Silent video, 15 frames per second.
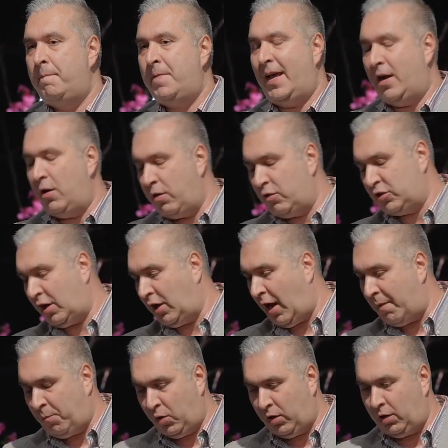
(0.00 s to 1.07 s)
And I know there's a
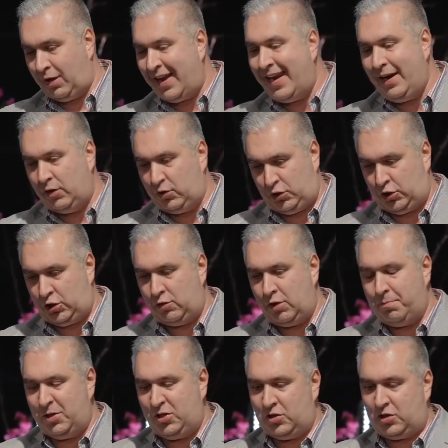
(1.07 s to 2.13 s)
lot more layers to it,
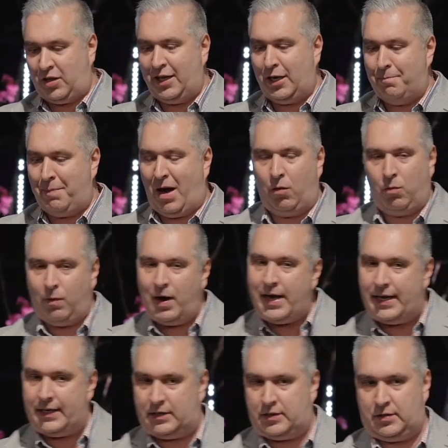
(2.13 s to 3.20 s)
but just think about
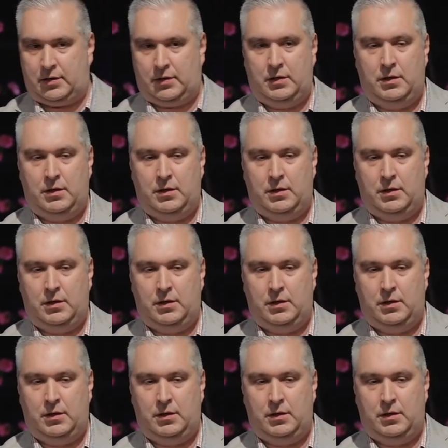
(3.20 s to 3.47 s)
race.